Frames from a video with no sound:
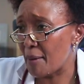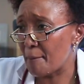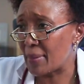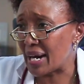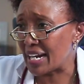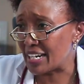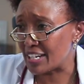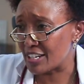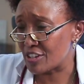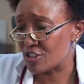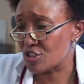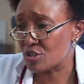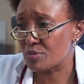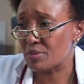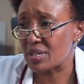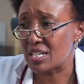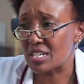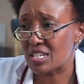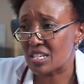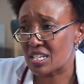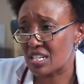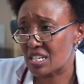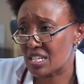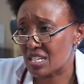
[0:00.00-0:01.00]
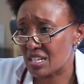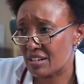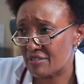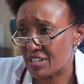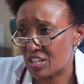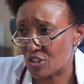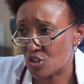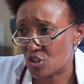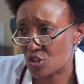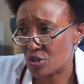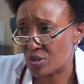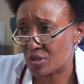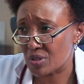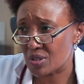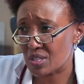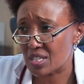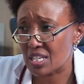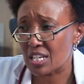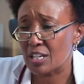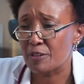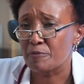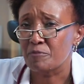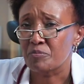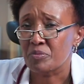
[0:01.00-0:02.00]
management
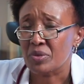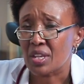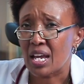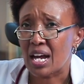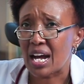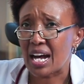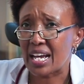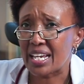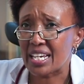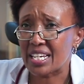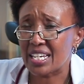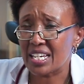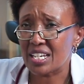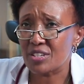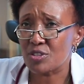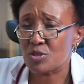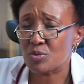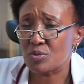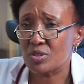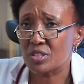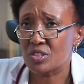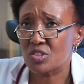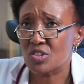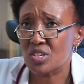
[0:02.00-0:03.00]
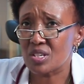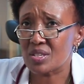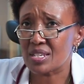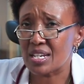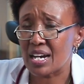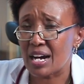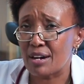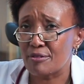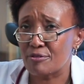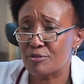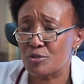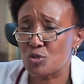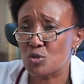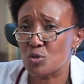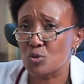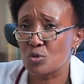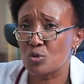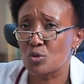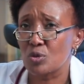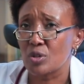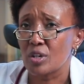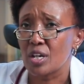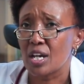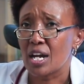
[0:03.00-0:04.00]
interventions. I guess we'll just have to
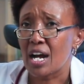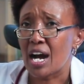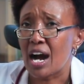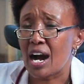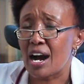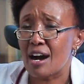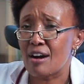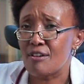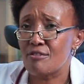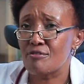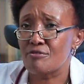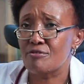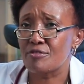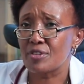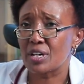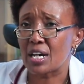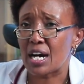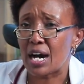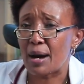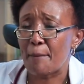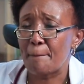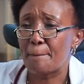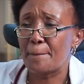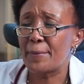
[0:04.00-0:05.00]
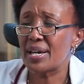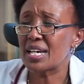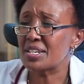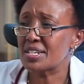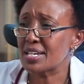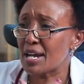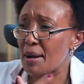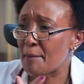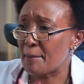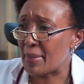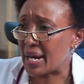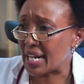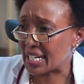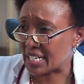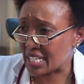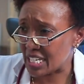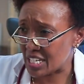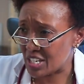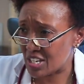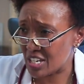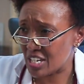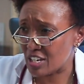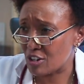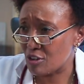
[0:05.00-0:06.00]
have a better
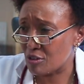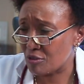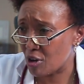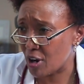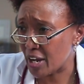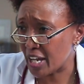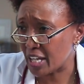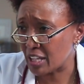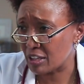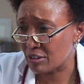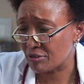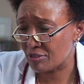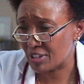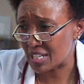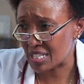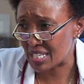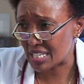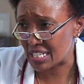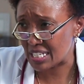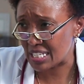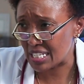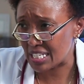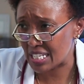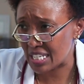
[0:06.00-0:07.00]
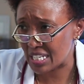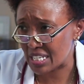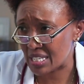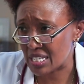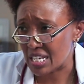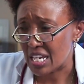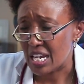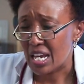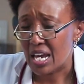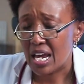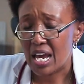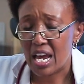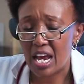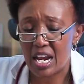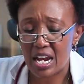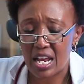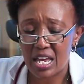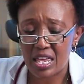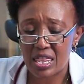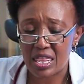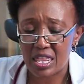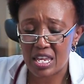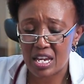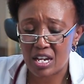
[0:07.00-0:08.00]
marketing of our health facilities. And
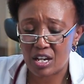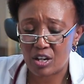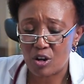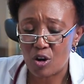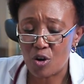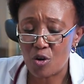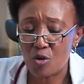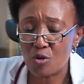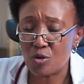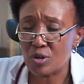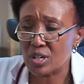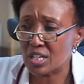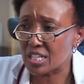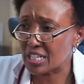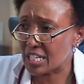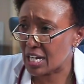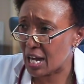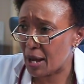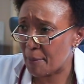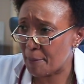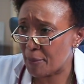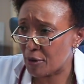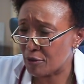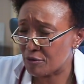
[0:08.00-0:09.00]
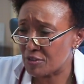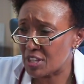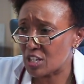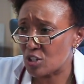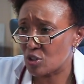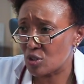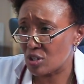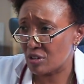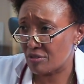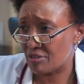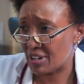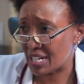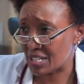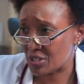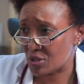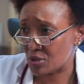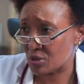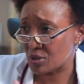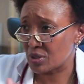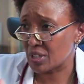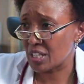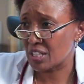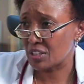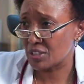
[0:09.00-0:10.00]
I think rolling up the
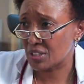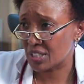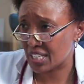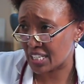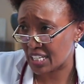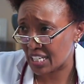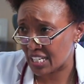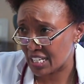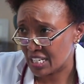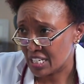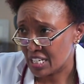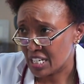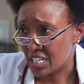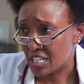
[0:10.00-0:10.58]
universal healthcare